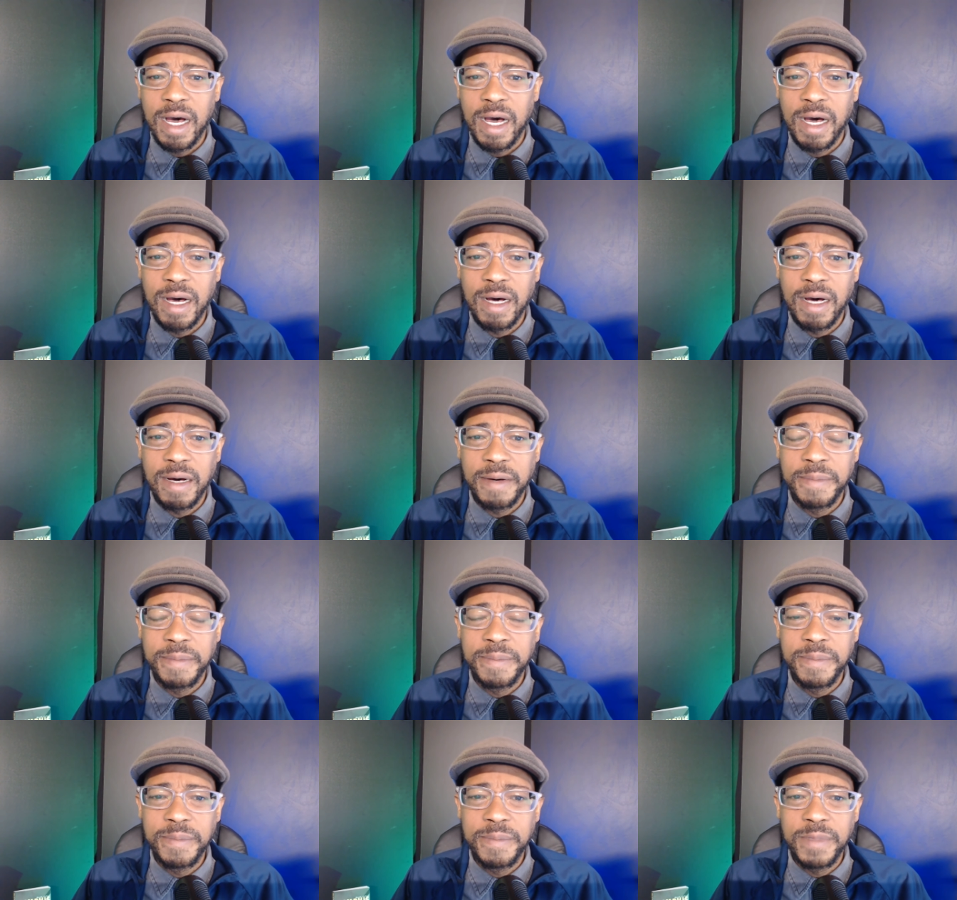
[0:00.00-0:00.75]

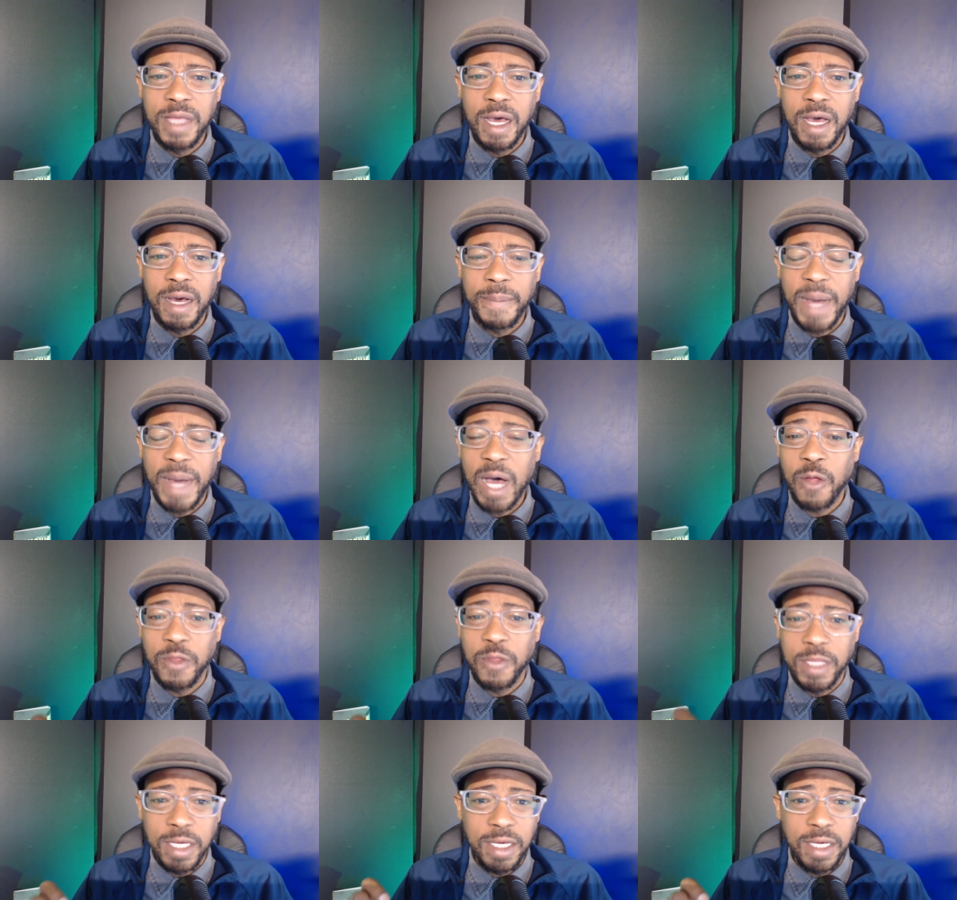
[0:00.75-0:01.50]
um,
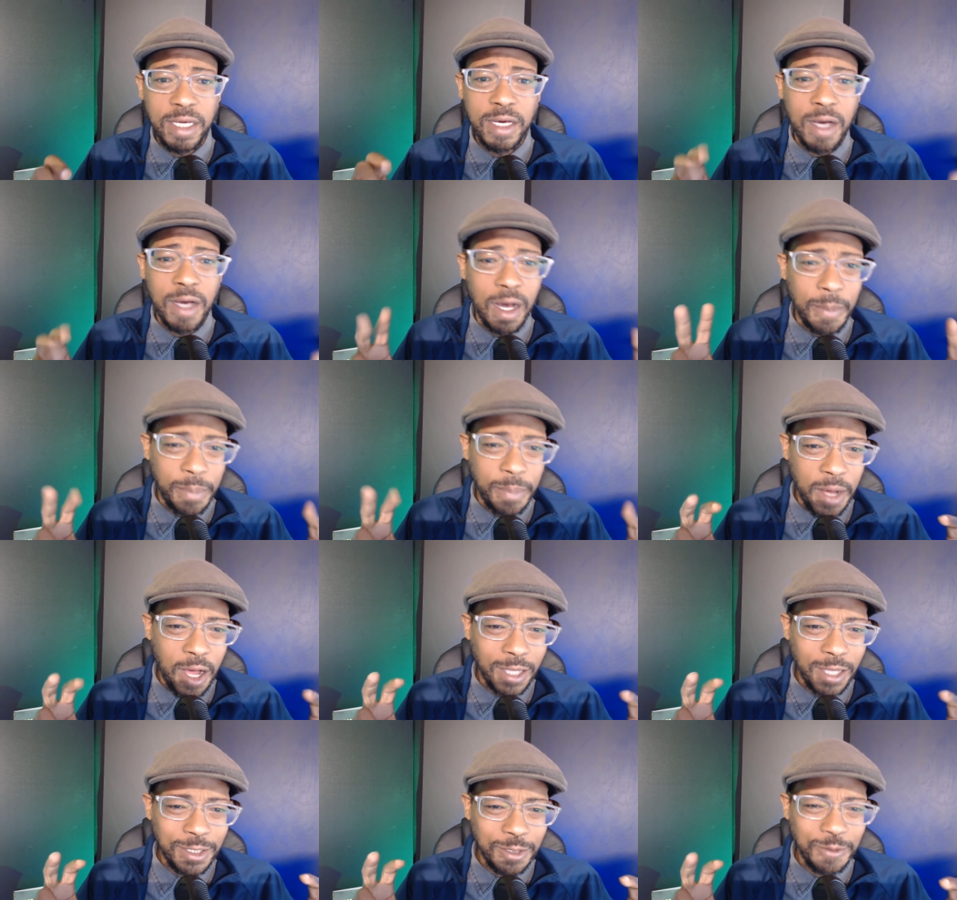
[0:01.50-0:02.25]
about the
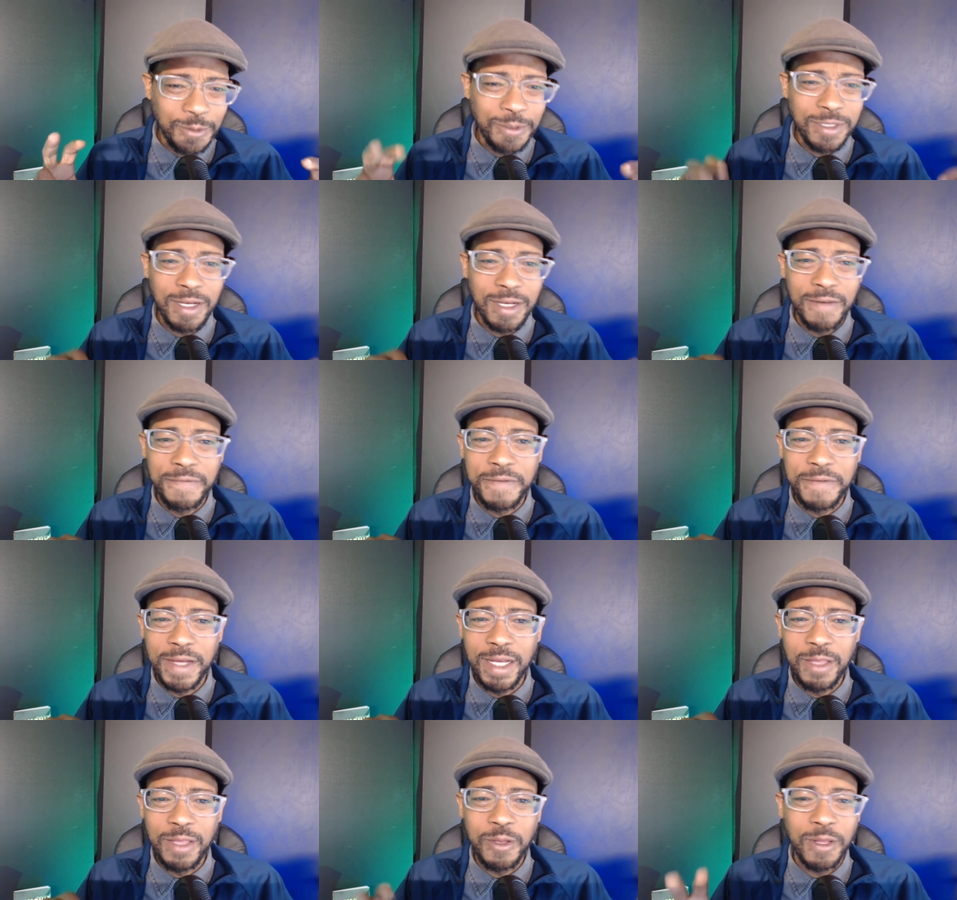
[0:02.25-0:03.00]
apostles of
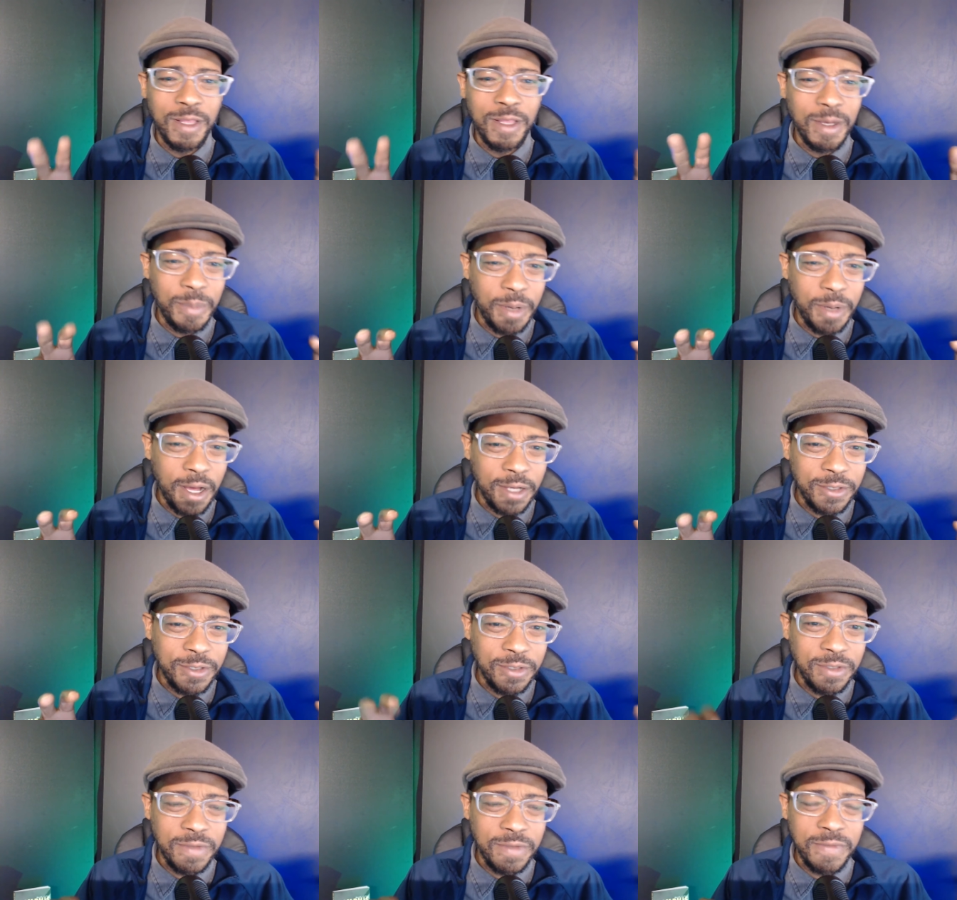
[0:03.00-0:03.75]
faith or the
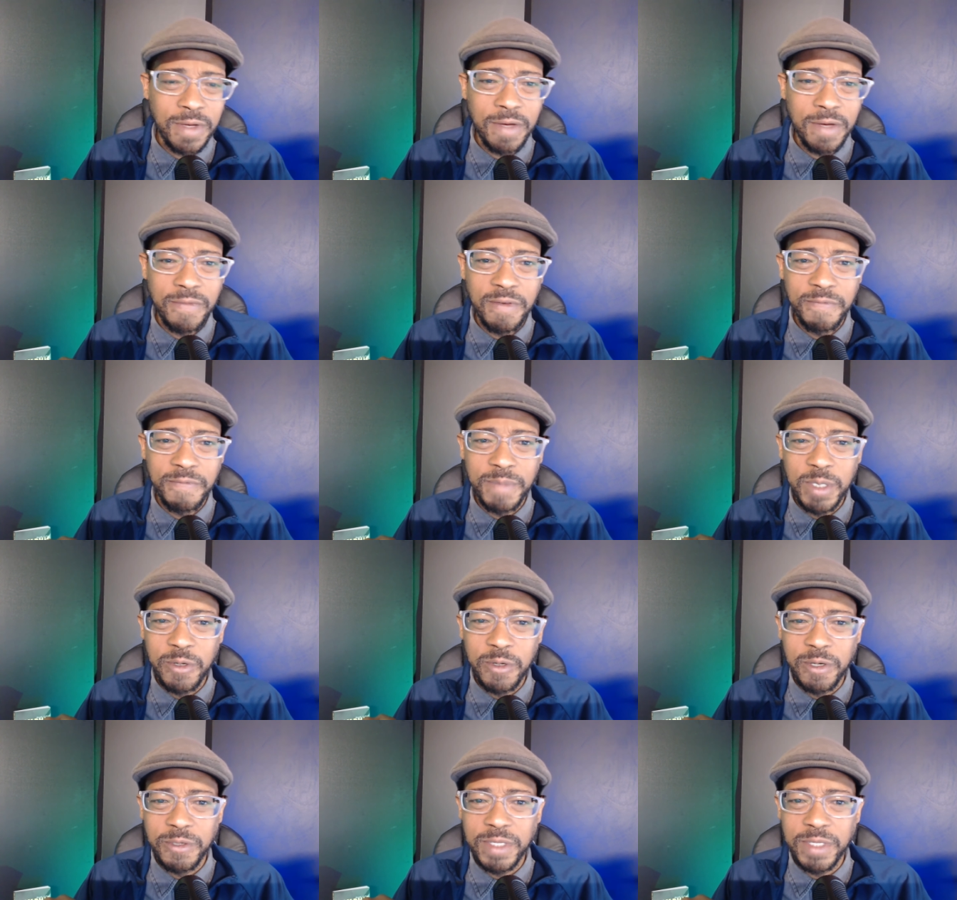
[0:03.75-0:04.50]
apostles of, of,
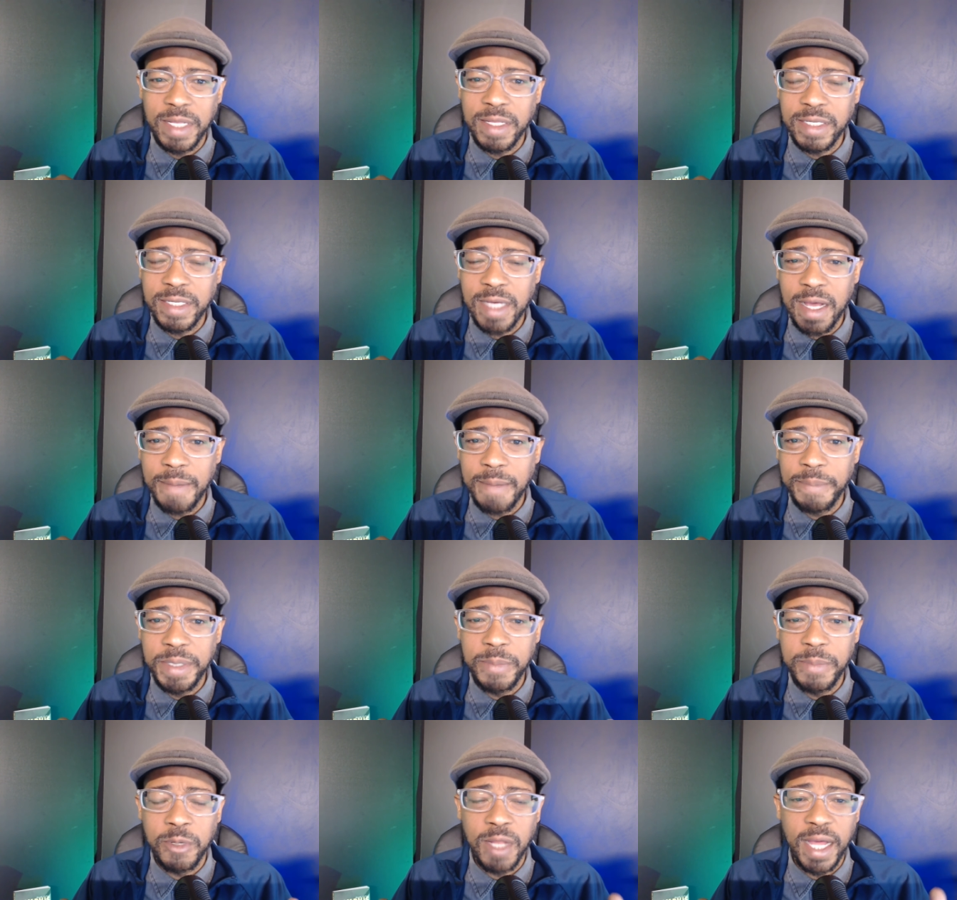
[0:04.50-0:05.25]
miracles at the
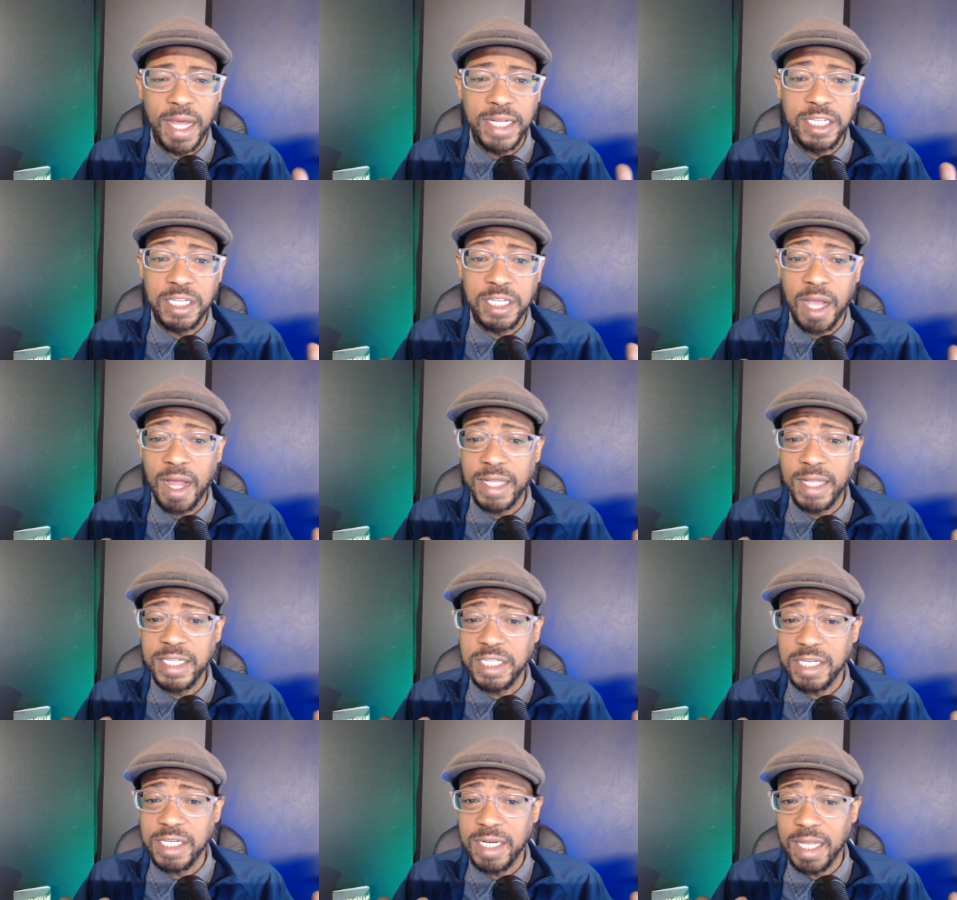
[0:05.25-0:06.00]
time. People like
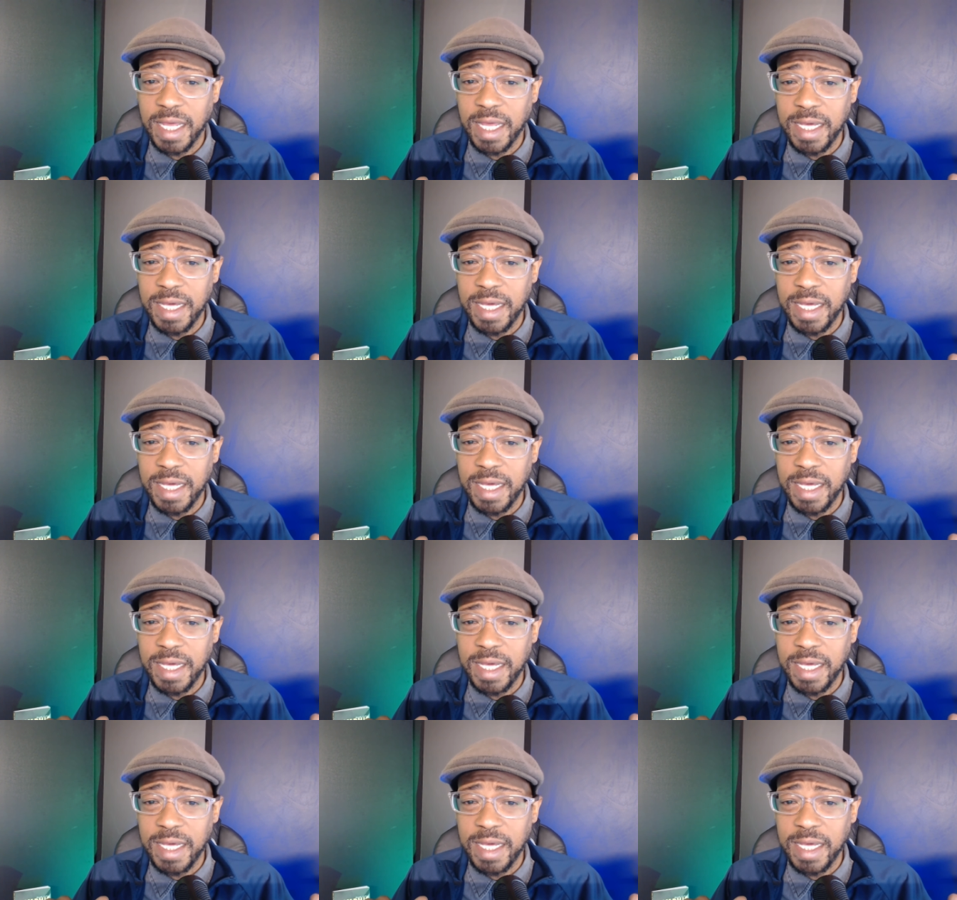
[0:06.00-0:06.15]
John G.